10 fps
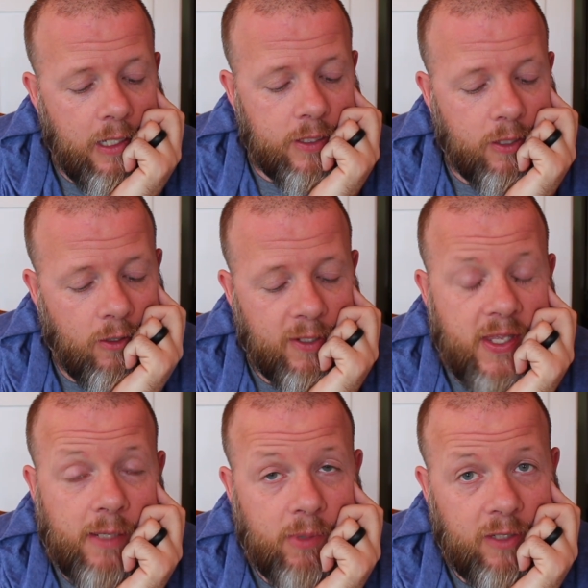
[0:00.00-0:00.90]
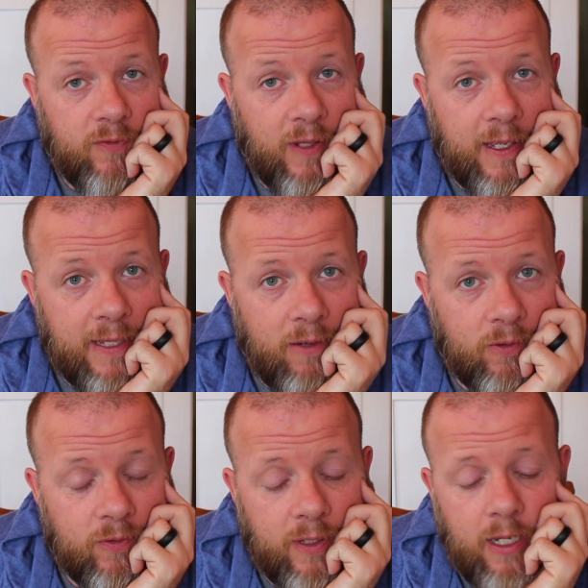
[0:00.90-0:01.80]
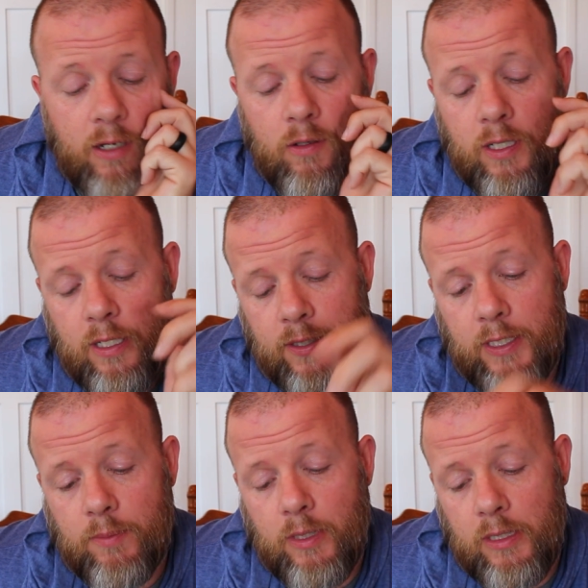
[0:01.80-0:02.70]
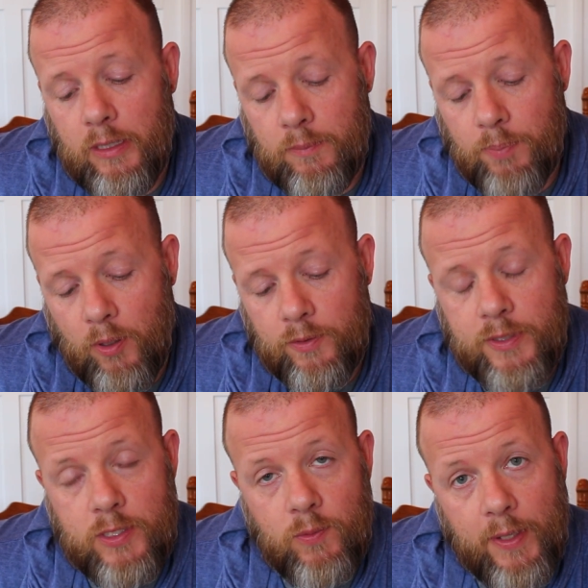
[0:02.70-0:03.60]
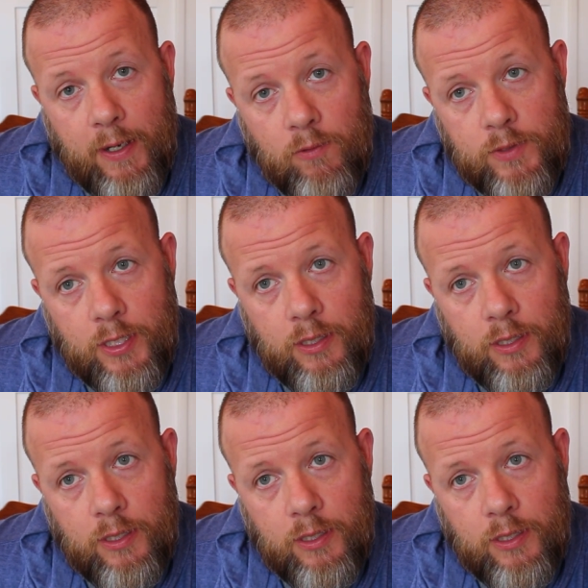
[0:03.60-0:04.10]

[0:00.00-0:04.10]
So I think I'm going to fly that one for now. I think I'm going to part this one out.